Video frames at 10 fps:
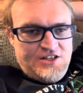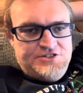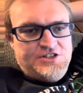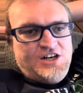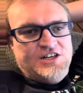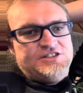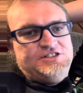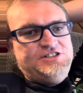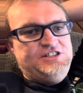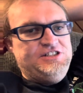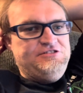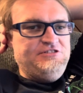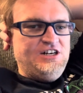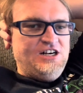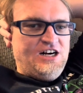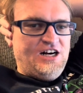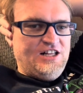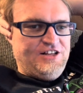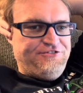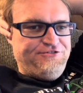talk to you,
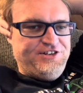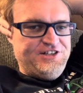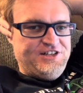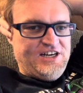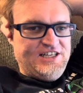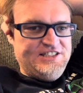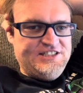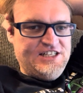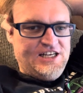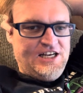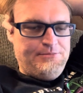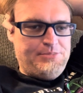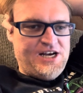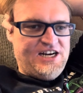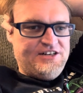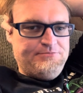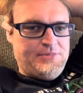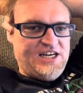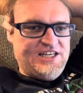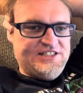all of you guys, about
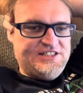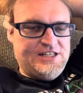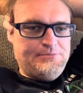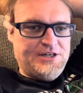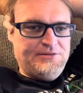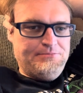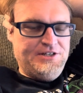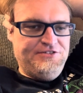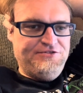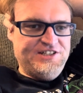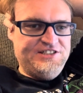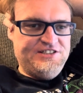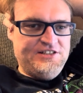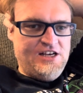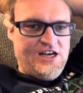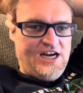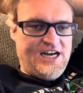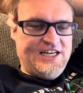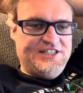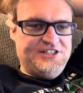my summer movies
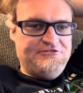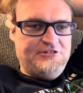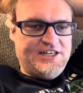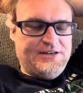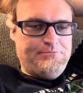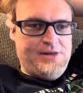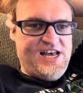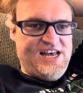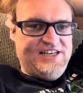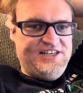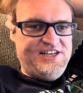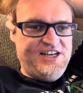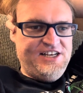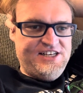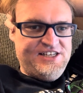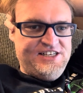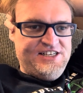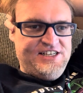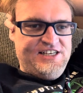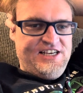I do recommend.
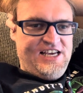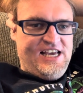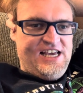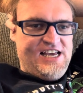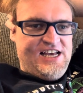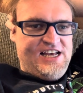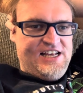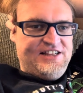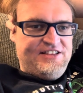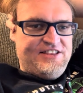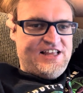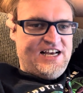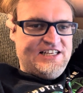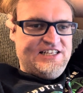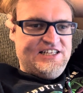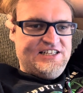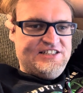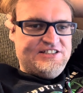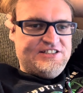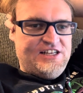And that
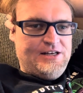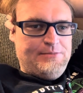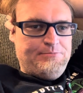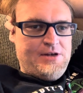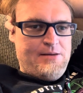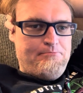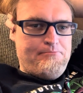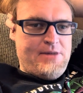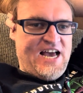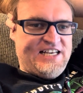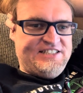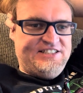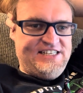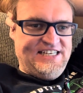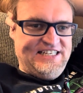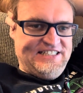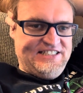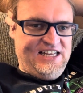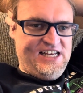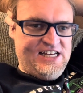is, um, Maxine.